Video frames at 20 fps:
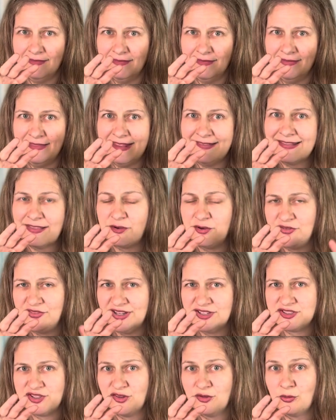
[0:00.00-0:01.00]
these other
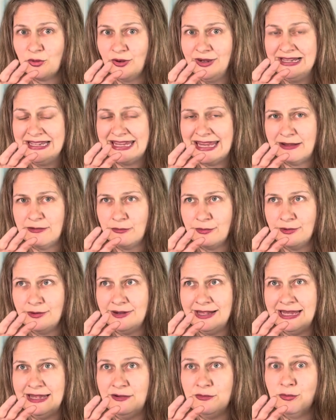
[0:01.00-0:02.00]
stitches were
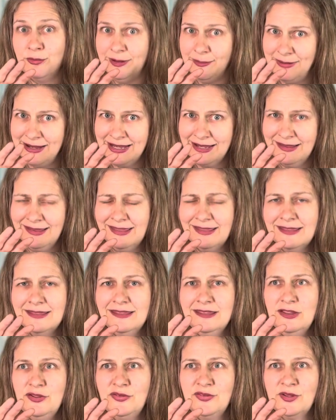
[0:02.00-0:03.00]
in ribbing.
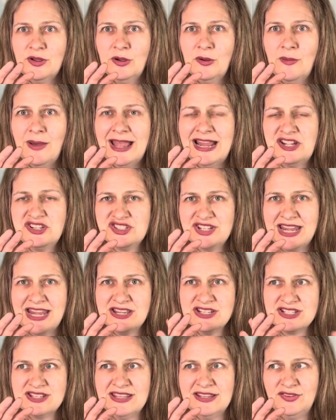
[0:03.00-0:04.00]
So I
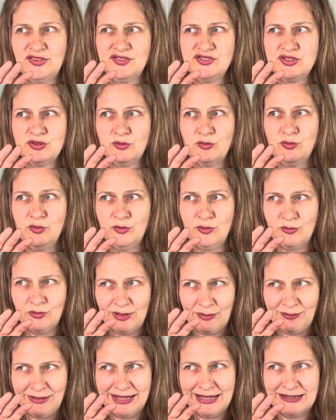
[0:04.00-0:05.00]
changed this to
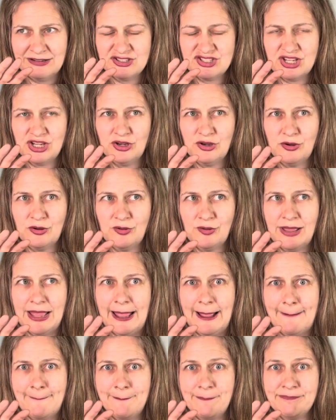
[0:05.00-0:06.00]
ribbing to
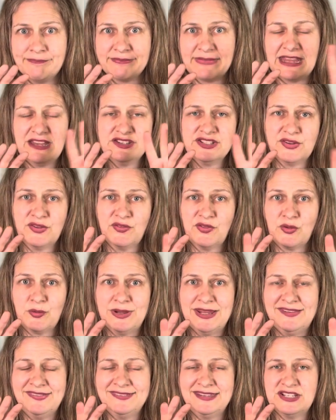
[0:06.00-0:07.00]
just
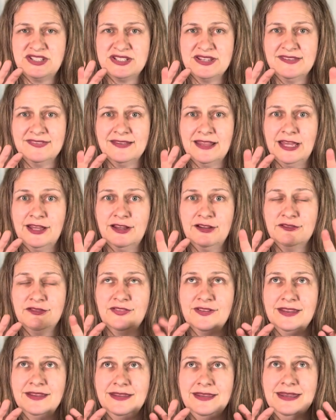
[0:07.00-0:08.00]
3 stitches of
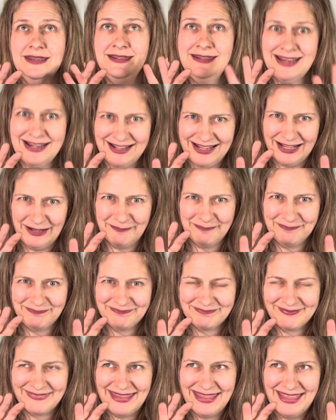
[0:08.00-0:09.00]
knitting.
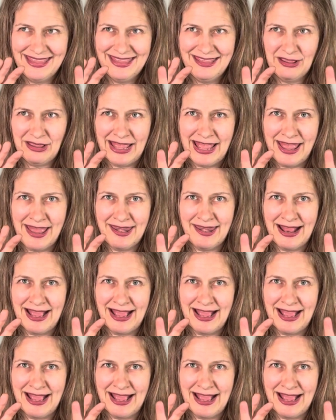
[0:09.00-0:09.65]
And